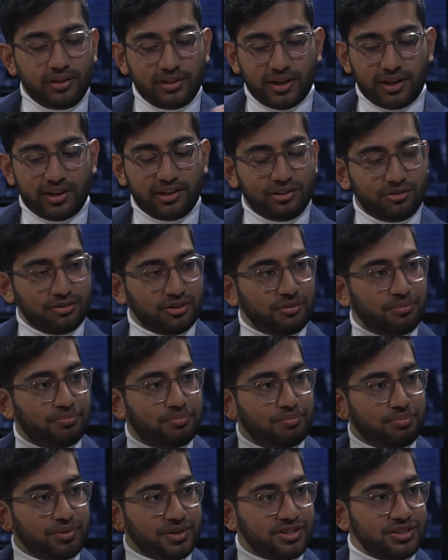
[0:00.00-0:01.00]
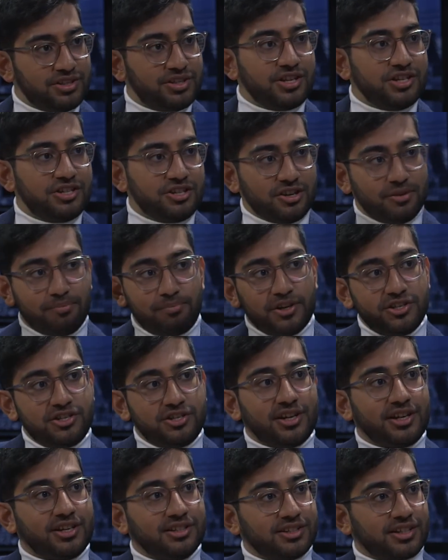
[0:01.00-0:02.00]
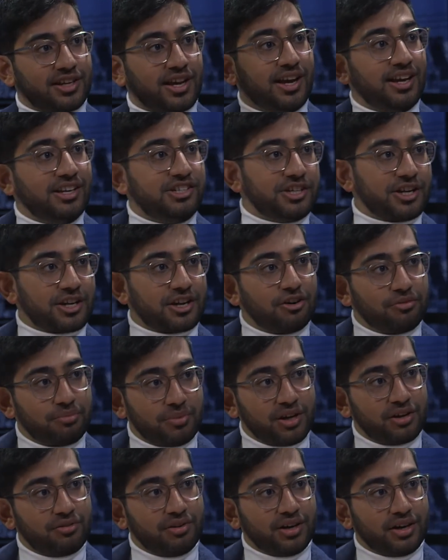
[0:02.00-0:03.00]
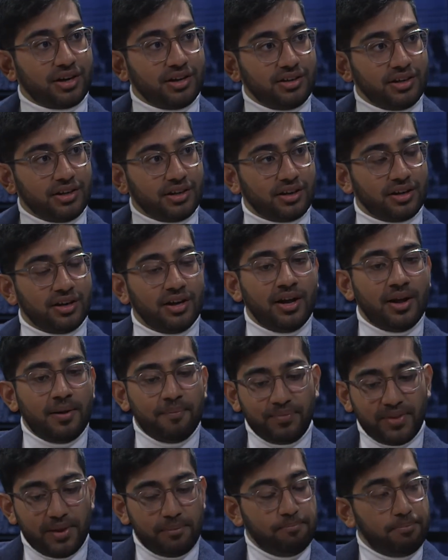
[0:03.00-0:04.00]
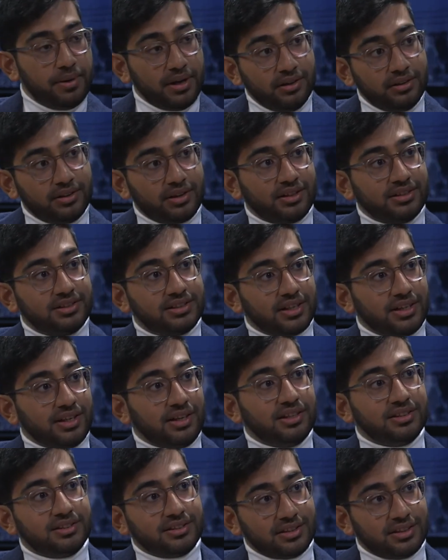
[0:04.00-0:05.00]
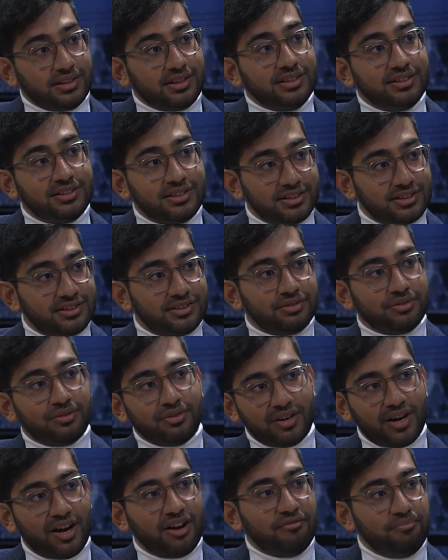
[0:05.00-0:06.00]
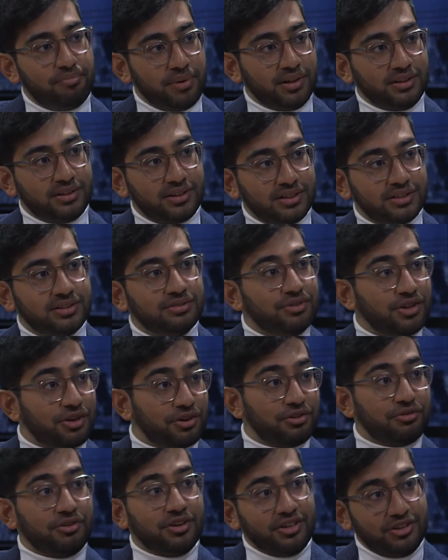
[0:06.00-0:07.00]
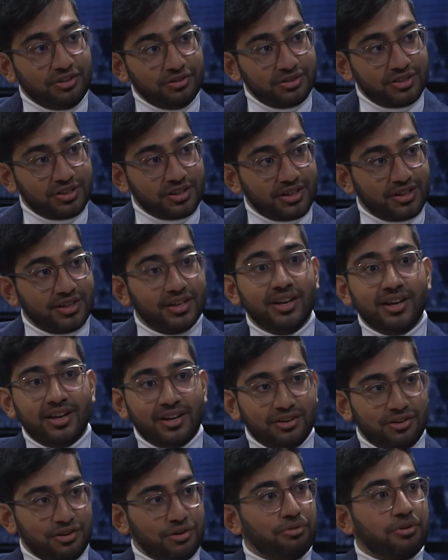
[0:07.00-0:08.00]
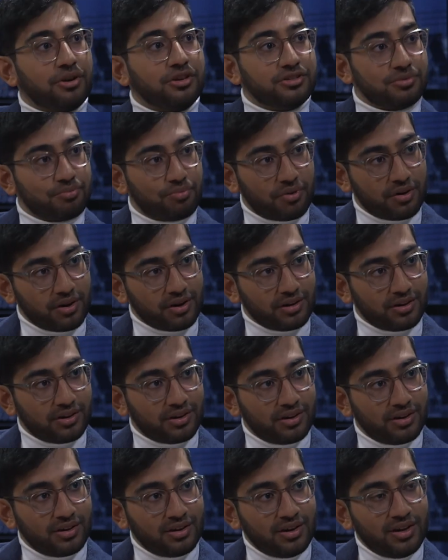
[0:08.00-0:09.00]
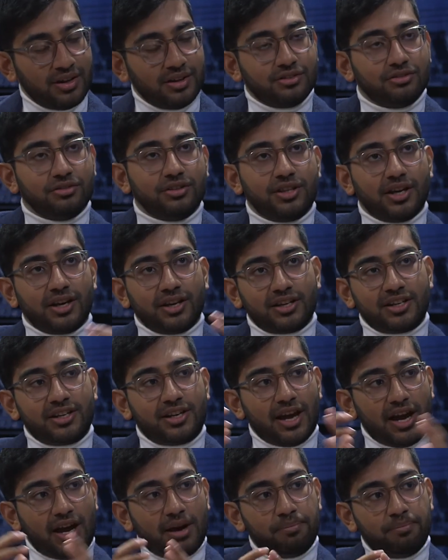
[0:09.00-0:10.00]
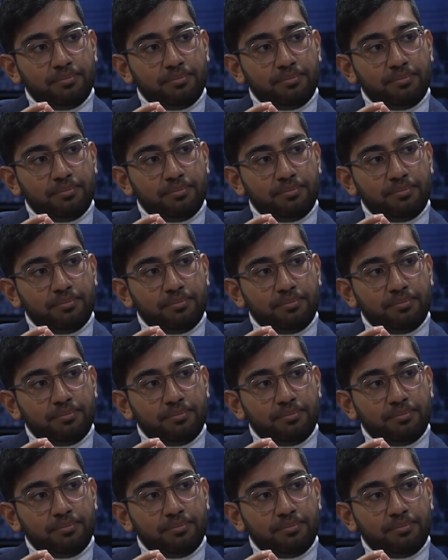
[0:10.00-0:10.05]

that into a presentation and pitch deck is like, hey, check out my great idea. They build it and say, listen, I've built this, we are already using it. Do you want to support it? So that gap